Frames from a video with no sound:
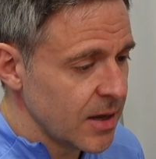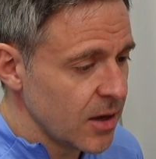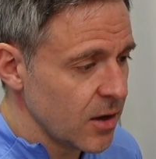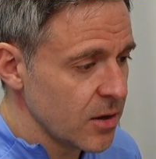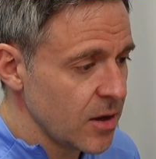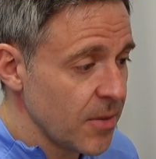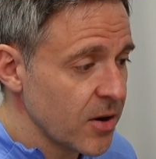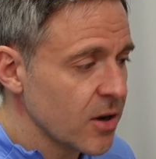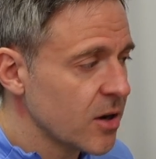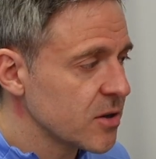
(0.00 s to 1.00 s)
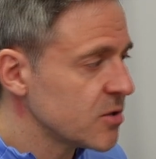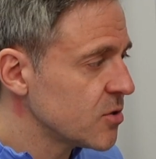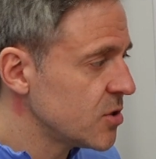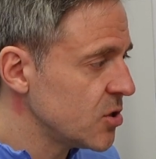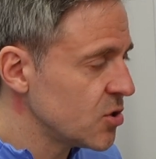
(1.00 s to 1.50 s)
The American Heart
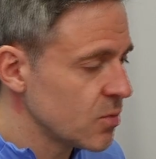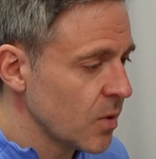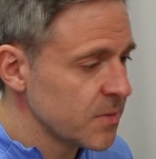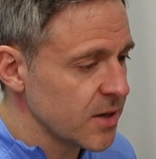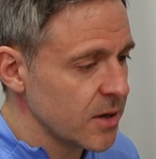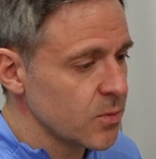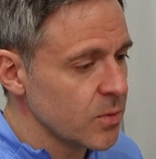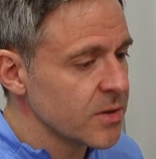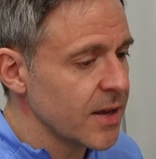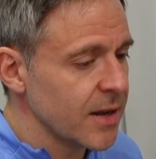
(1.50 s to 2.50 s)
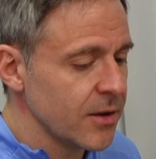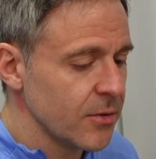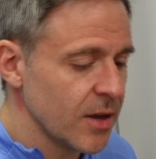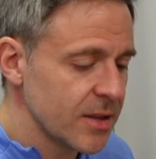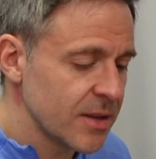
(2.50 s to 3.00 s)
Association website will tell you
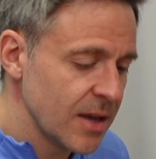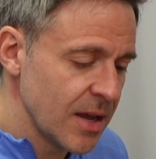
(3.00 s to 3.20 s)
that